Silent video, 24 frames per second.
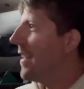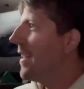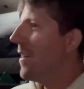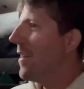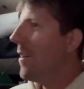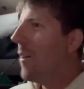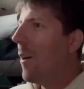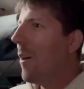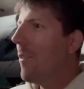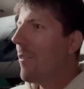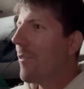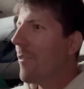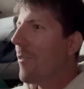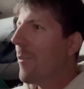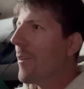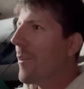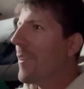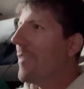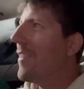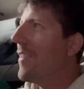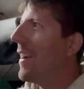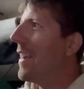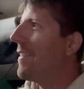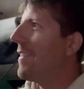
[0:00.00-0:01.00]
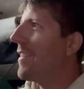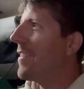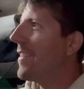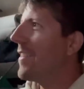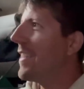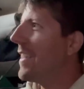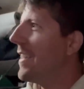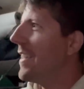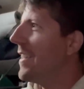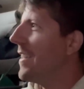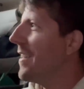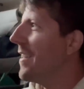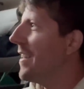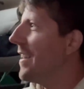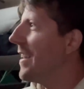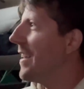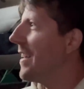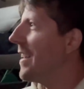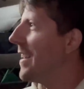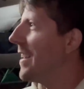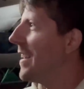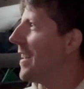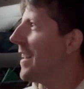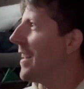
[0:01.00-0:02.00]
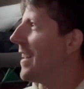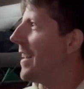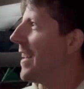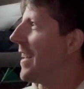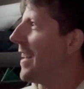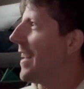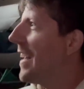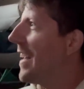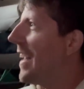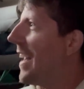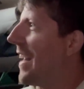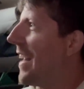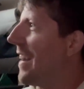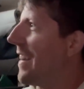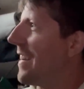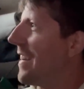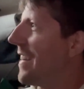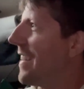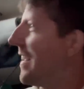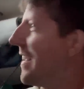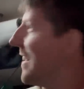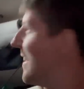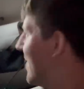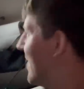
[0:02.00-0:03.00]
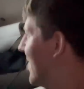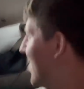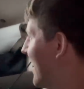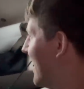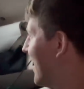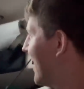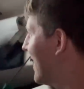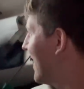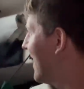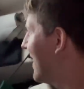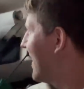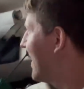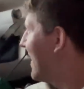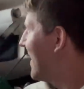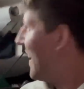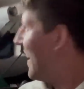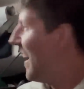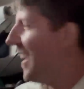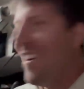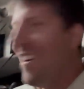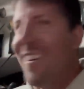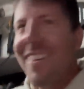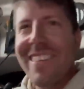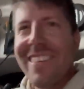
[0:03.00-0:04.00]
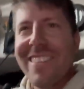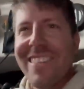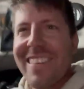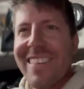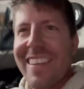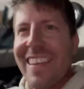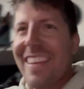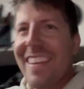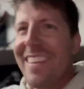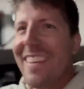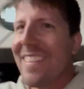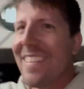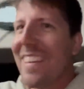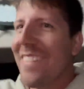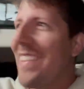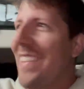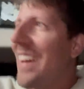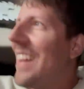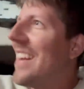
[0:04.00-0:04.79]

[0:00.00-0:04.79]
over 45-degree heel. And that was ridiculous. I'm not